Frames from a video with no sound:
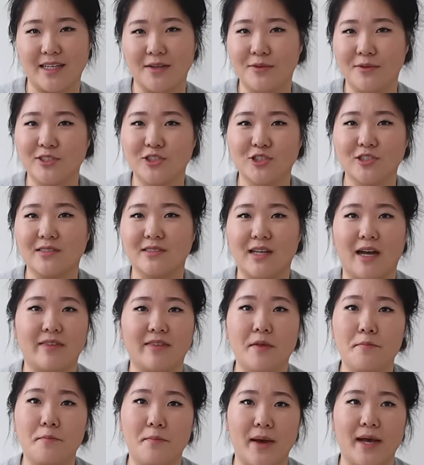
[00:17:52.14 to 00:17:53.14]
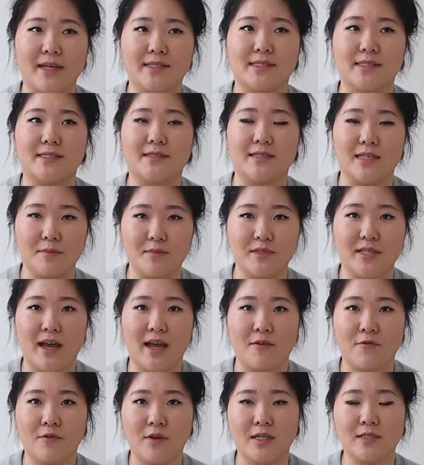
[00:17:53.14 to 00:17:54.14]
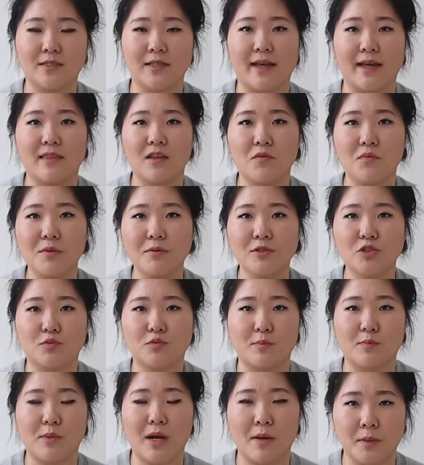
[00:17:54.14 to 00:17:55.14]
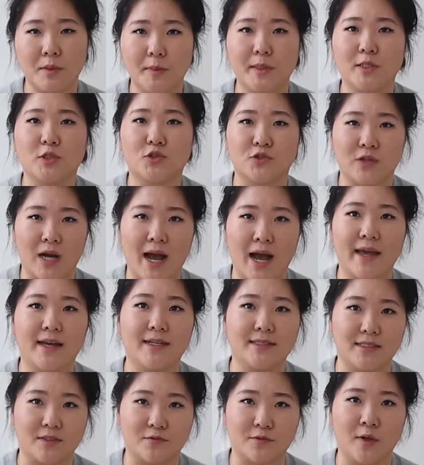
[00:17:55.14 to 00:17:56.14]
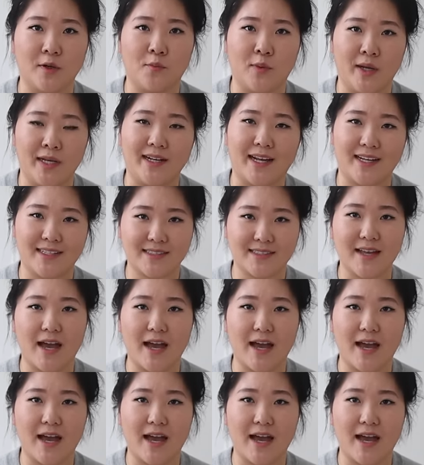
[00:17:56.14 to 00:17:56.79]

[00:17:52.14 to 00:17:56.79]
it was just not the best best sleep sack for us, I think we would probably try a different one next